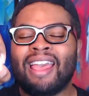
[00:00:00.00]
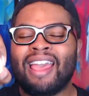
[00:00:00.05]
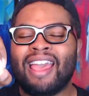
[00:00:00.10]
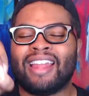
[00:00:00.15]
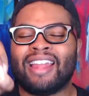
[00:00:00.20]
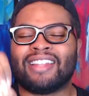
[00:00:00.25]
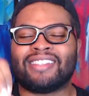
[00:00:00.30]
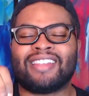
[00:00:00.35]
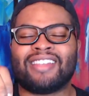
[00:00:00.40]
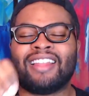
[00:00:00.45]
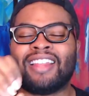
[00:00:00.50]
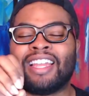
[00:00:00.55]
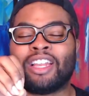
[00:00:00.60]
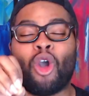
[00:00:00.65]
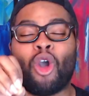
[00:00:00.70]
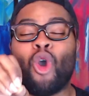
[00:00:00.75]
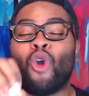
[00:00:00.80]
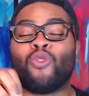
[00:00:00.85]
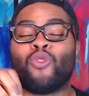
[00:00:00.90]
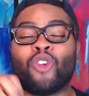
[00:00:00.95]
and it's not
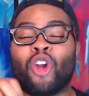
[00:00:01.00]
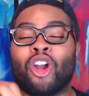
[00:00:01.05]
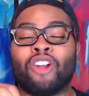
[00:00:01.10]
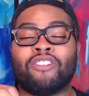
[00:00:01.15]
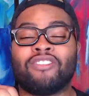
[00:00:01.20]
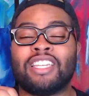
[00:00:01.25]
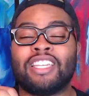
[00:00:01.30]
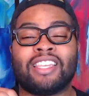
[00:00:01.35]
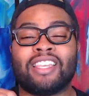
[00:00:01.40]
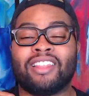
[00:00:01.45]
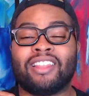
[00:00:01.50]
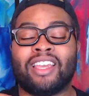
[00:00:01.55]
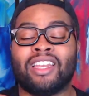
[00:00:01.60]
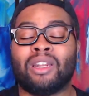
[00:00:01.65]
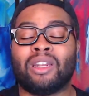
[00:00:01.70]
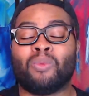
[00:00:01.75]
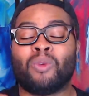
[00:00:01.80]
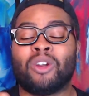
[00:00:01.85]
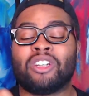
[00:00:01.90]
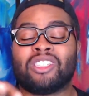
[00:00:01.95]
like over
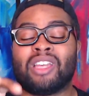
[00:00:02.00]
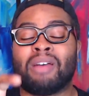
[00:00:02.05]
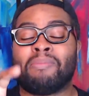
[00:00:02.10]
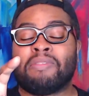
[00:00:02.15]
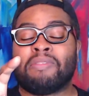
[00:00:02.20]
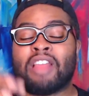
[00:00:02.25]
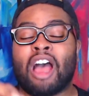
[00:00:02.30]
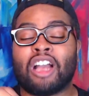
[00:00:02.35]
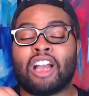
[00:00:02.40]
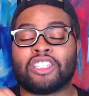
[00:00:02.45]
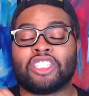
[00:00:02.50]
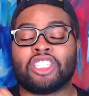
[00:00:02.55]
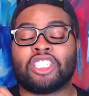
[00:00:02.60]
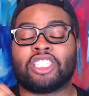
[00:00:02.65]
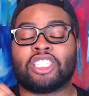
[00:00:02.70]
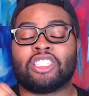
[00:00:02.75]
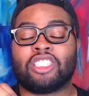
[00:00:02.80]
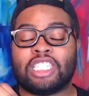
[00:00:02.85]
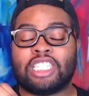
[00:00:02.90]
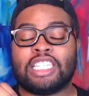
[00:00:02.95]
articulated where it's
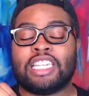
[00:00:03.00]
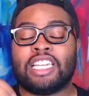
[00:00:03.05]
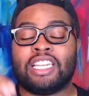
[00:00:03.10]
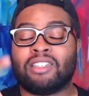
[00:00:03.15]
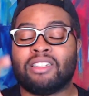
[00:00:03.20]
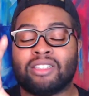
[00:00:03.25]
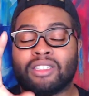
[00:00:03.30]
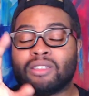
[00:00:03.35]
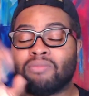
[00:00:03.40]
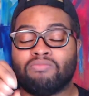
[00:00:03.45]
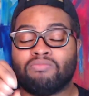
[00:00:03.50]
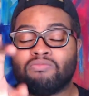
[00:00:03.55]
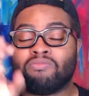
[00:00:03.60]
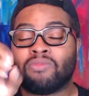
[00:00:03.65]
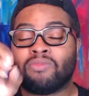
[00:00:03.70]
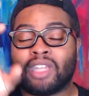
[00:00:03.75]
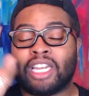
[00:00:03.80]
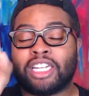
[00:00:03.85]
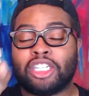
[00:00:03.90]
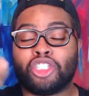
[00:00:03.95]
obnoxiously just
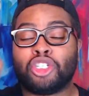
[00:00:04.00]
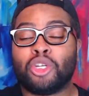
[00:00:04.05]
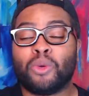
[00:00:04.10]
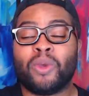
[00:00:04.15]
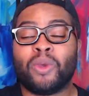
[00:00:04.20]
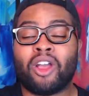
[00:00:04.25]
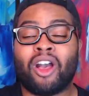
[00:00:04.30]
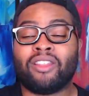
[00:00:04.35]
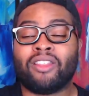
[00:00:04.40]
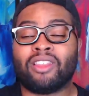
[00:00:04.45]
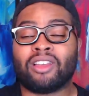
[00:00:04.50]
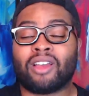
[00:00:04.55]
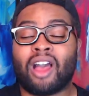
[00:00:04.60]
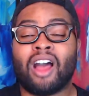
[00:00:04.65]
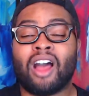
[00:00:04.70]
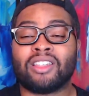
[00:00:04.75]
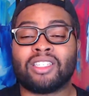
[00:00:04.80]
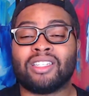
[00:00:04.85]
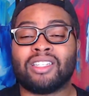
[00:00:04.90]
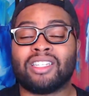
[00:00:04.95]
like chewing on the
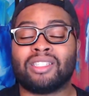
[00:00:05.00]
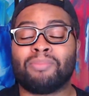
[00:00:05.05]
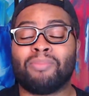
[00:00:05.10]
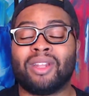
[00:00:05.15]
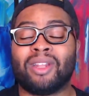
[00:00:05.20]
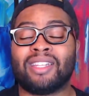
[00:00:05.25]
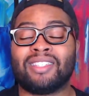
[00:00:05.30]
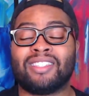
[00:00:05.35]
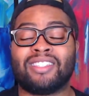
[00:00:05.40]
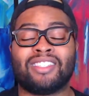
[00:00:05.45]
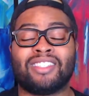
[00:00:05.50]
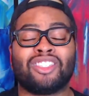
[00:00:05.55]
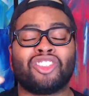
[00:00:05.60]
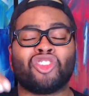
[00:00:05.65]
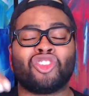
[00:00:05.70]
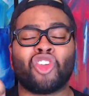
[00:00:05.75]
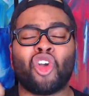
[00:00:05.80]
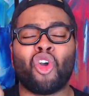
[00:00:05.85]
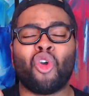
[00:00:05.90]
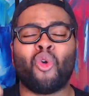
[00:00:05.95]
consonants, but it's
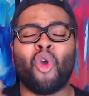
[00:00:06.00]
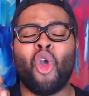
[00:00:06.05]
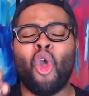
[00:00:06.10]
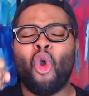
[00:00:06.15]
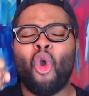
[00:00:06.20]
so